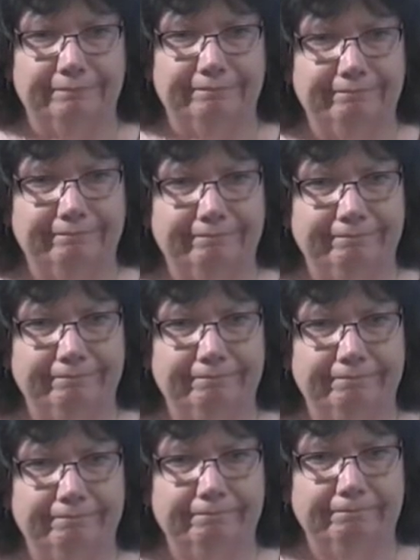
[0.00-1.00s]

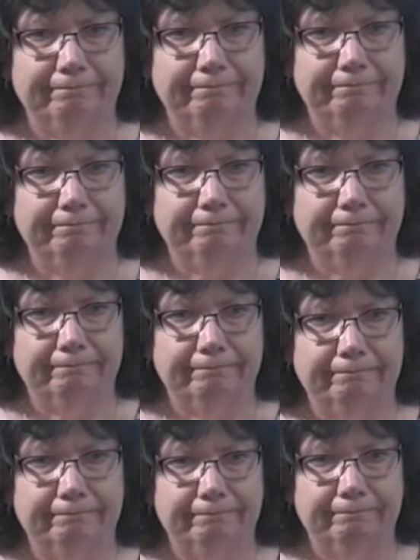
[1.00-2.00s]

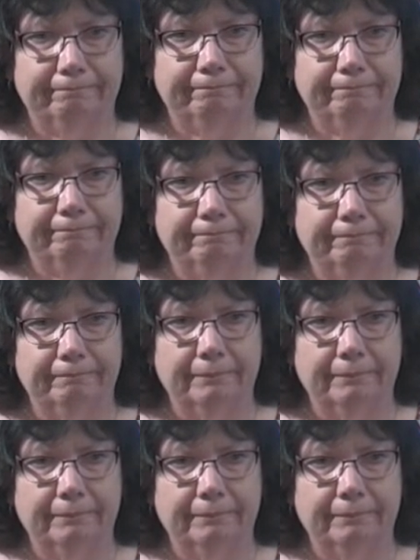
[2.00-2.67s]
(silence)